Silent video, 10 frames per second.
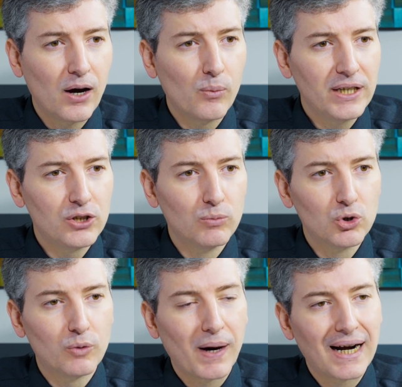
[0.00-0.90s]
in that I was
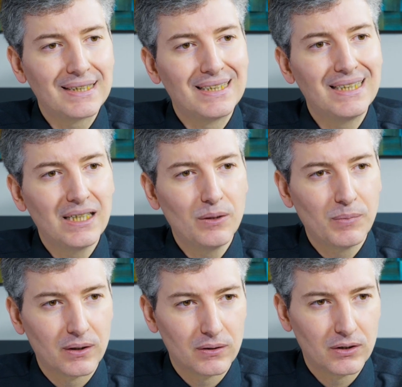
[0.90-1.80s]
invited to
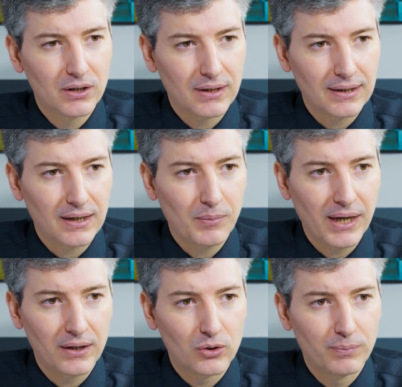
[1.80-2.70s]
present it at the
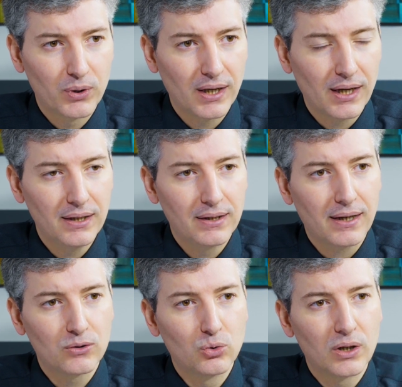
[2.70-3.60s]
American
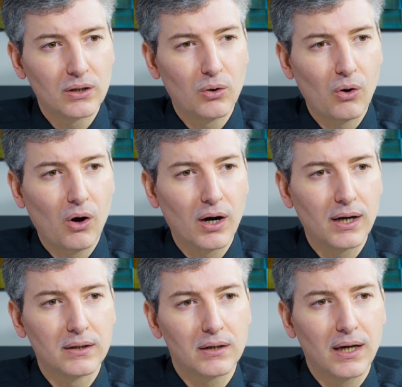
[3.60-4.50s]
Congress on
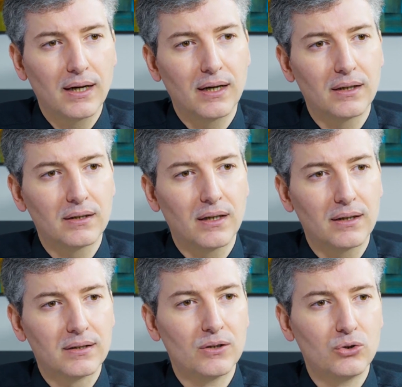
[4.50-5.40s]
lipedema,
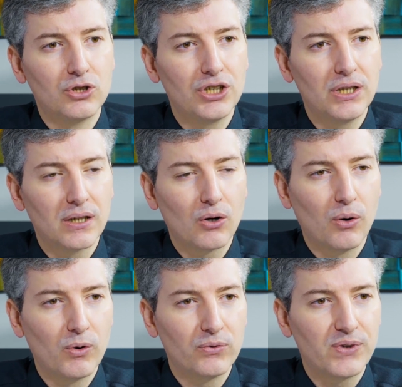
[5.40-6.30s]
and it really
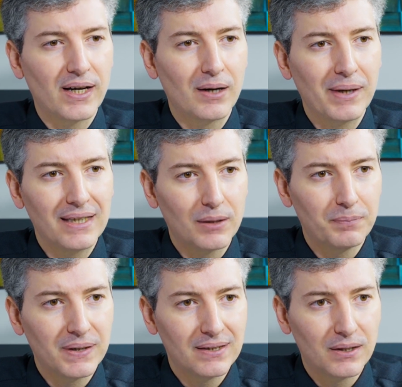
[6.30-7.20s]
changes the treatment
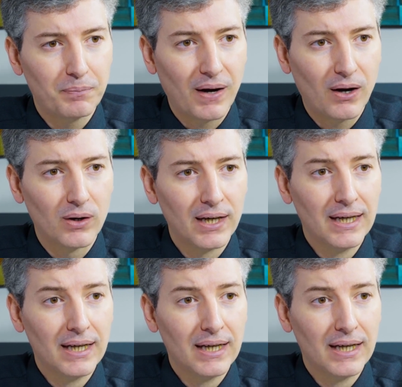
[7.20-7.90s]
paradigm, because the